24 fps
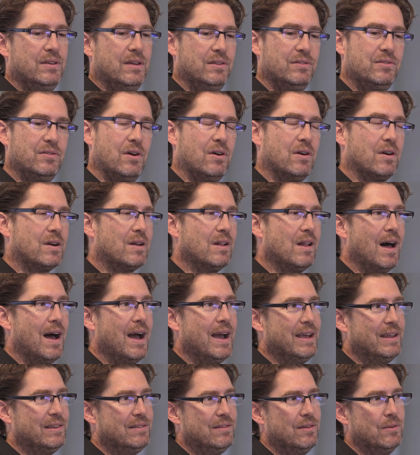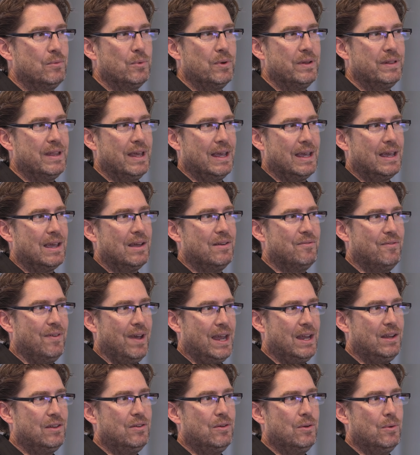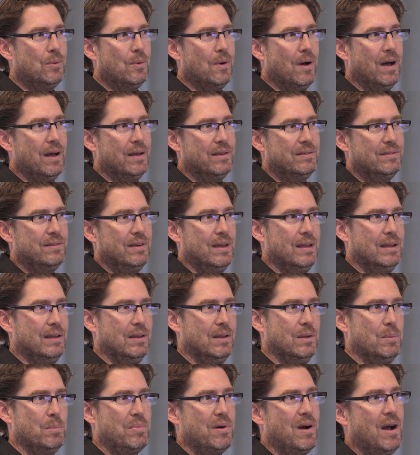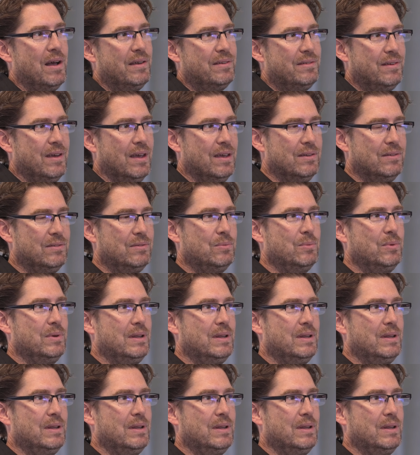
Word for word: it's our clients and what they convey to us and the process